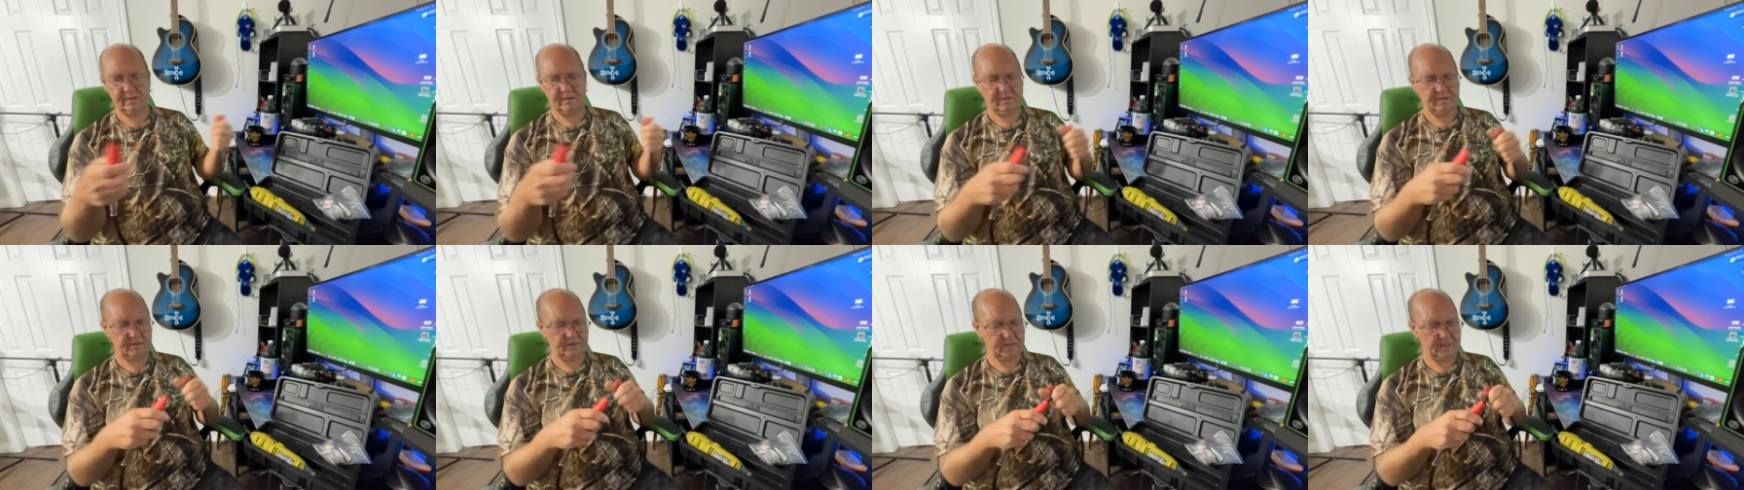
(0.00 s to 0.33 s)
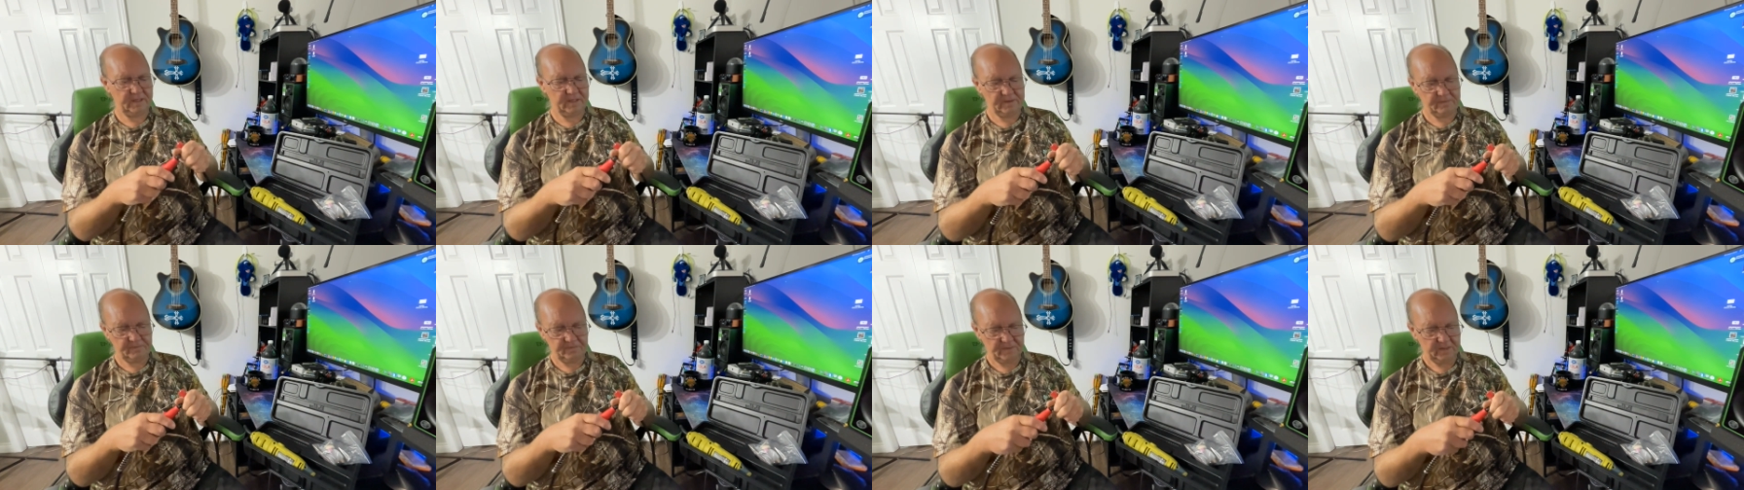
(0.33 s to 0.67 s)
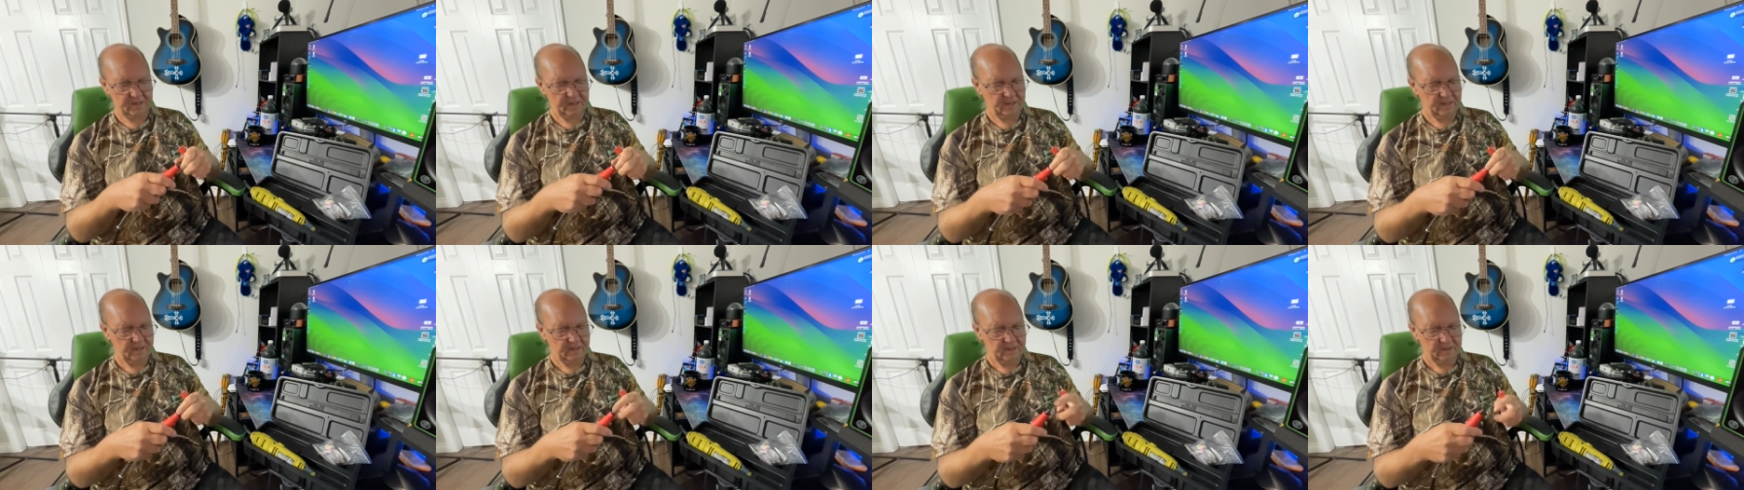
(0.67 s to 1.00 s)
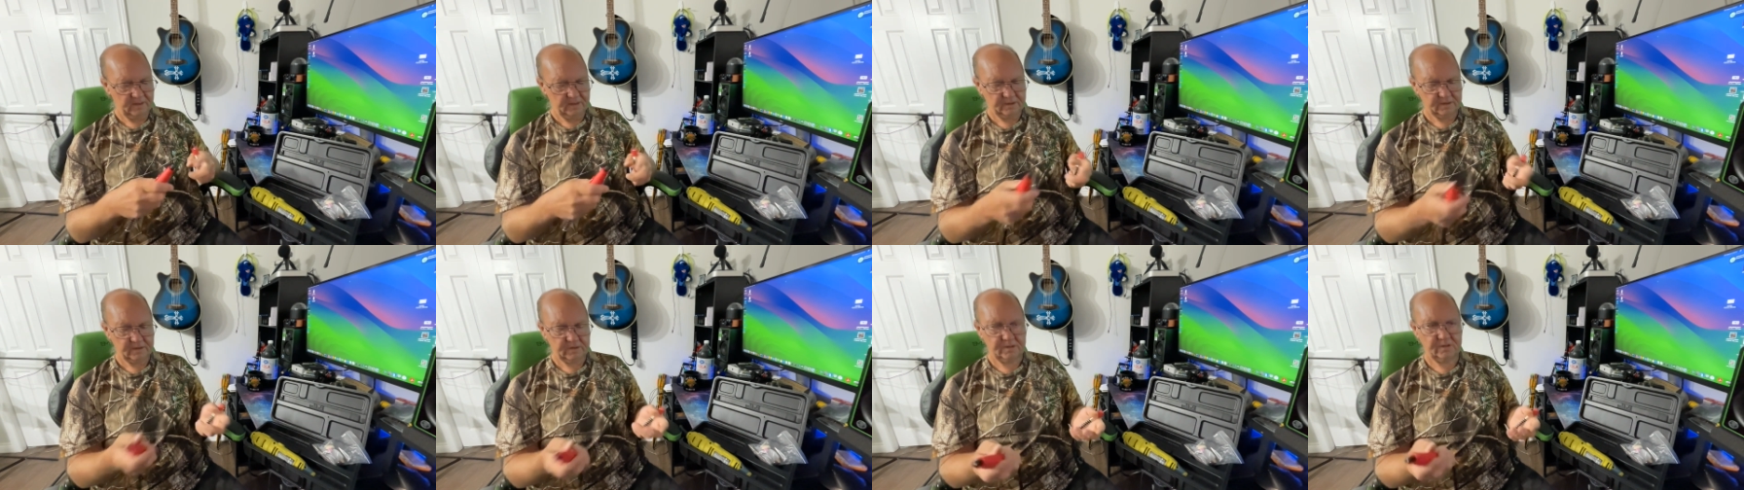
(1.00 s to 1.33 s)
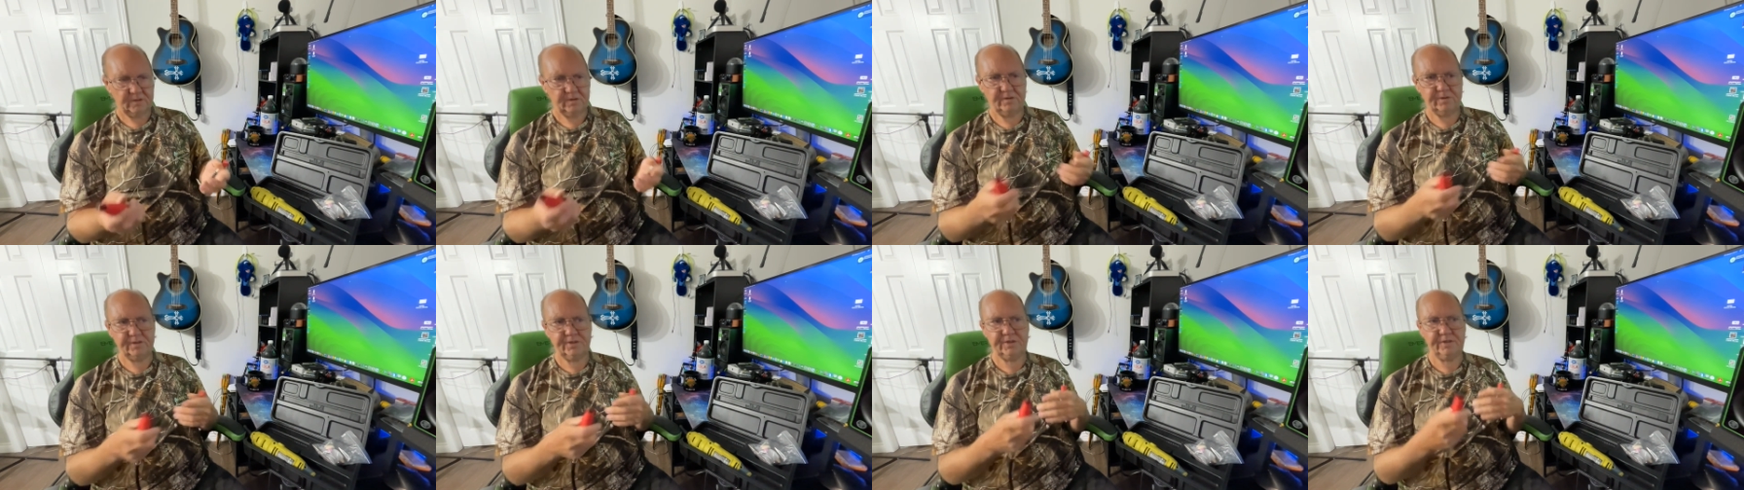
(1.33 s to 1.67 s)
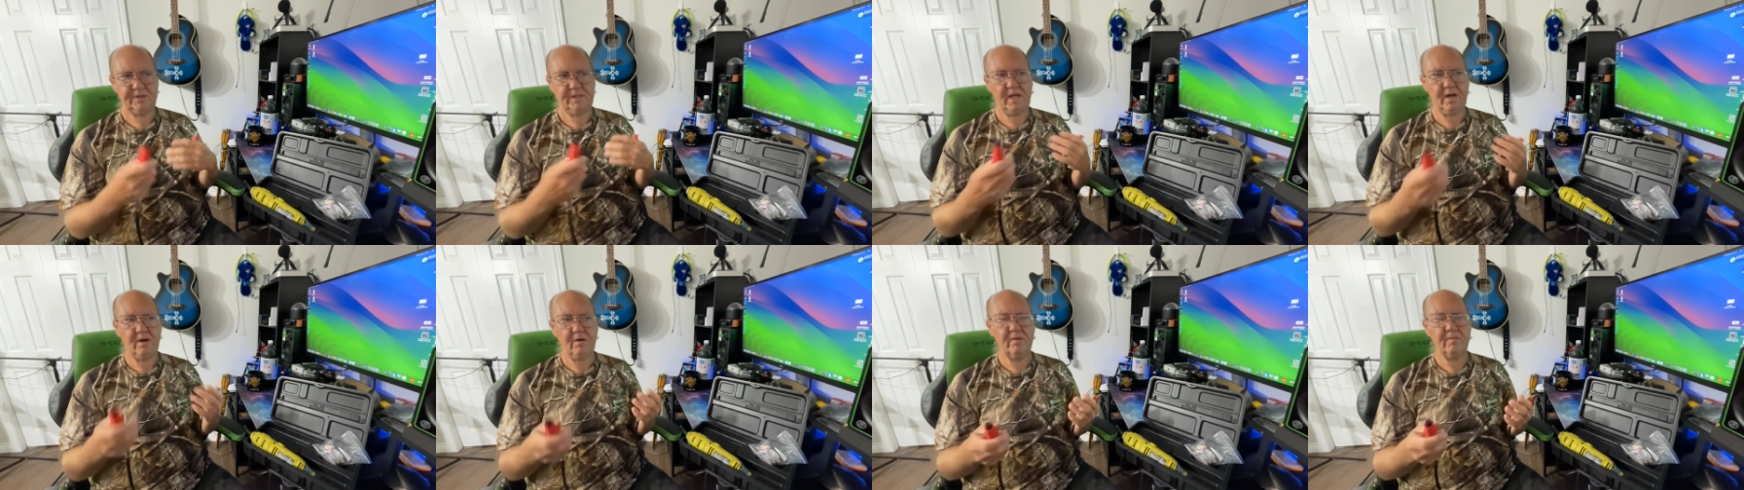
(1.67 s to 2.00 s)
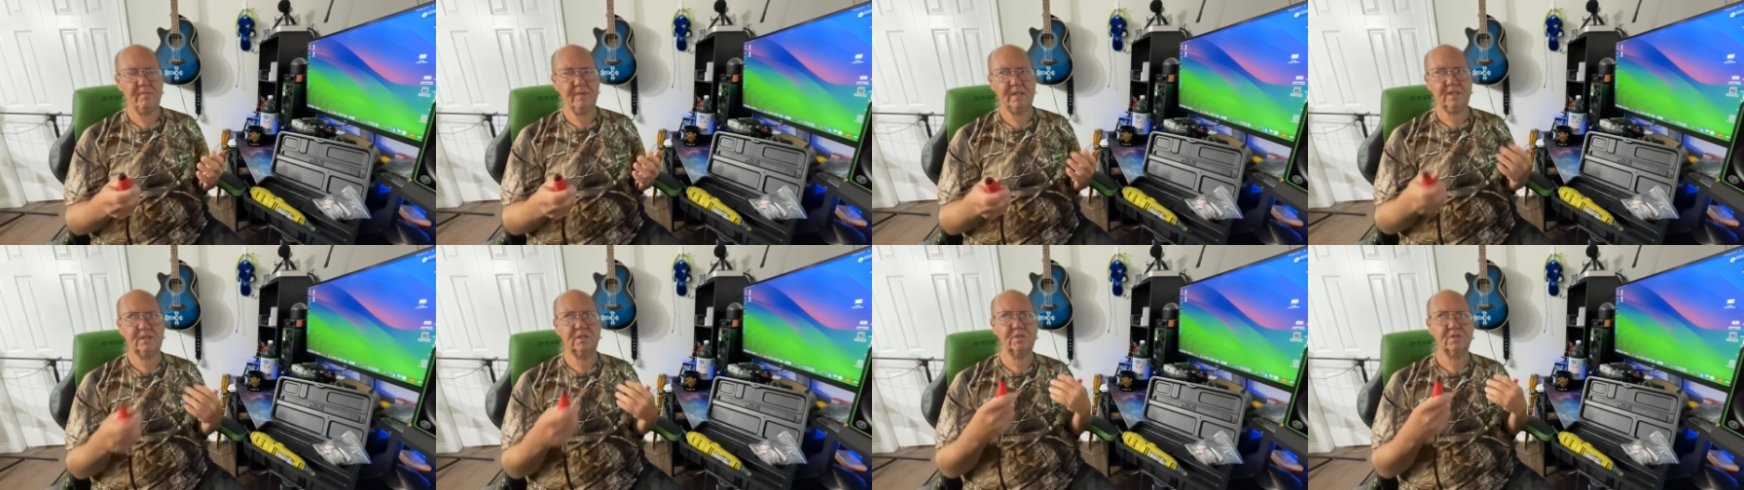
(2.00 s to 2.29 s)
right? Because now it makes